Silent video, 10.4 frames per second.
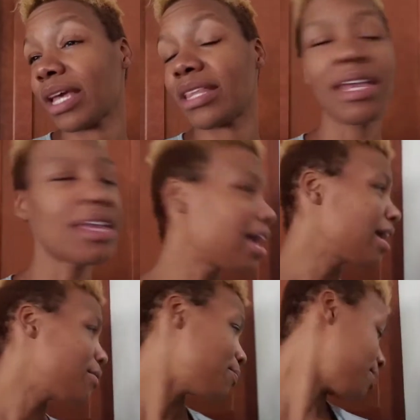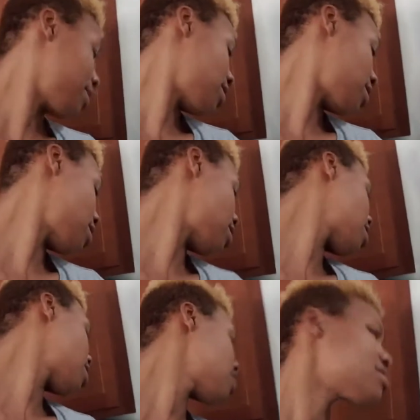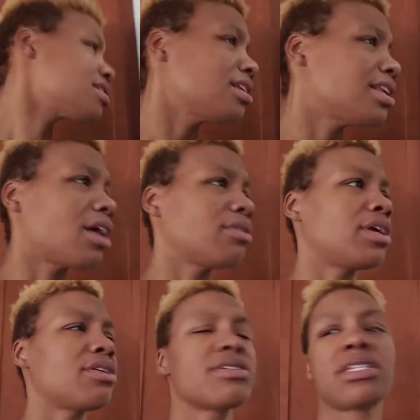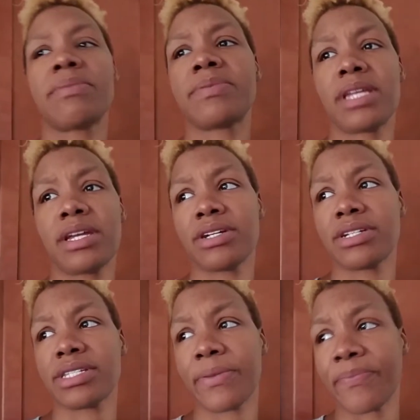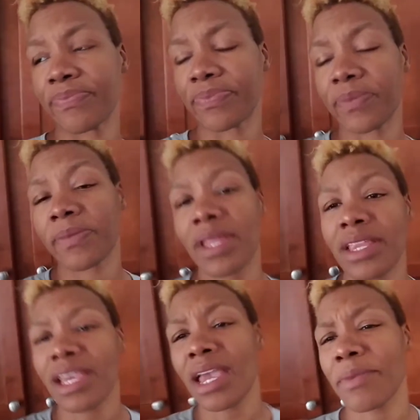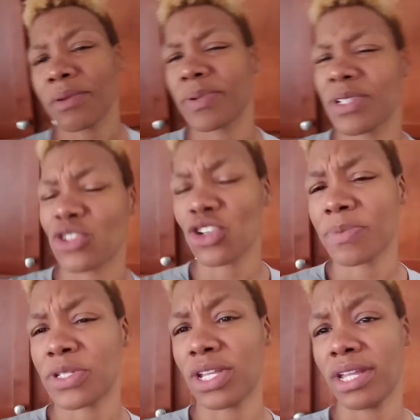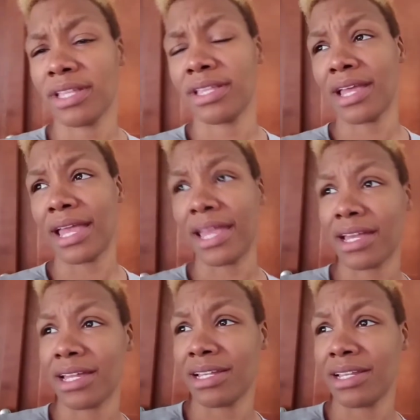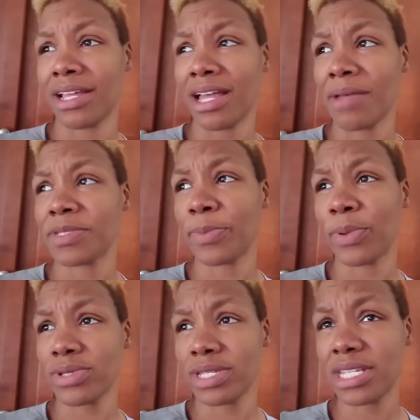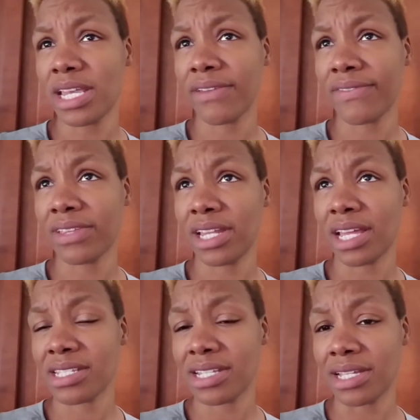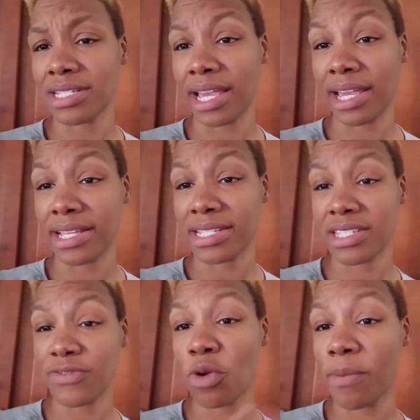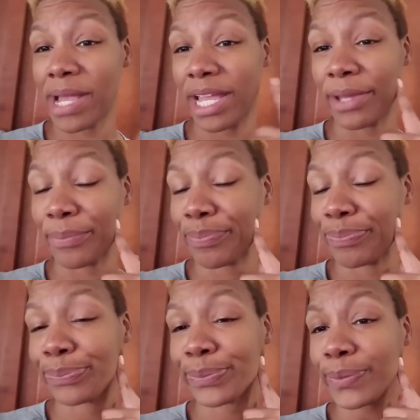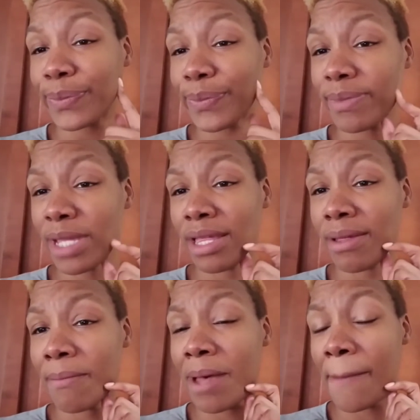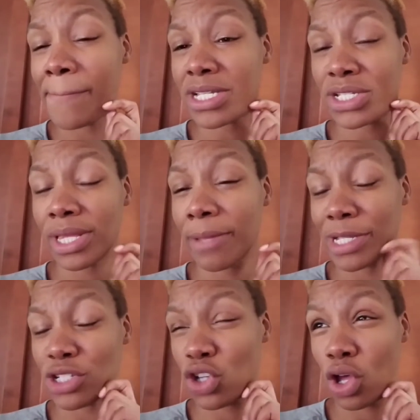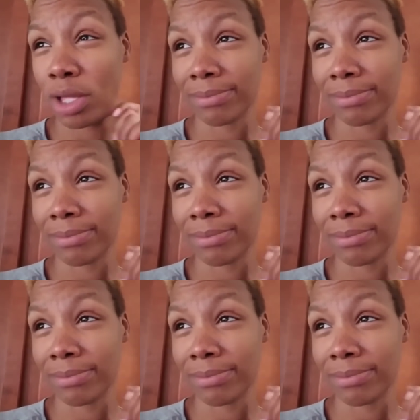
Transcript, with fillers: they gave me it's not down here it's upstairs they gave me a prescription and i'm supposed to take it for the next 10 days it's for my my muscle in my jaw